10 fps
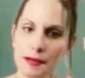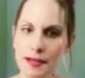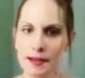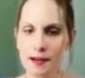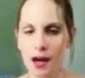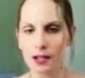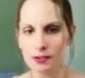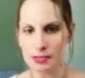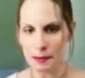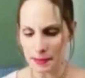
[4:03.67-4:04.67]
my I'll
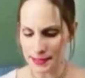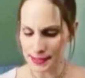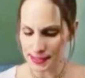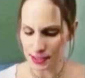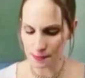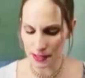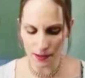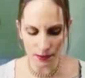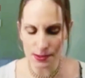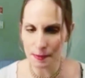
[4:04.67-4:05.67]
lose my monetization, but I
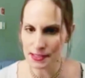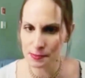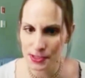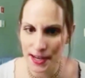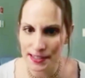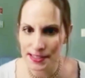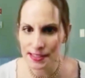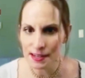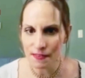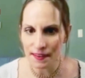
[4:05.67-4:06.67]
don't lose my super chats.
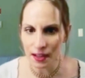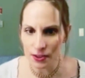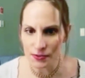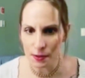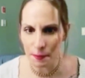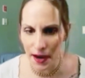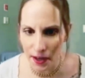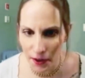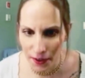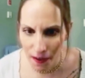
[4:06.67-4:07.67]
Five dollars for a
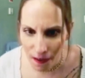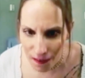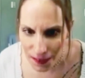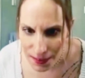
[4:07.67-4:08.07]
banger, y'all.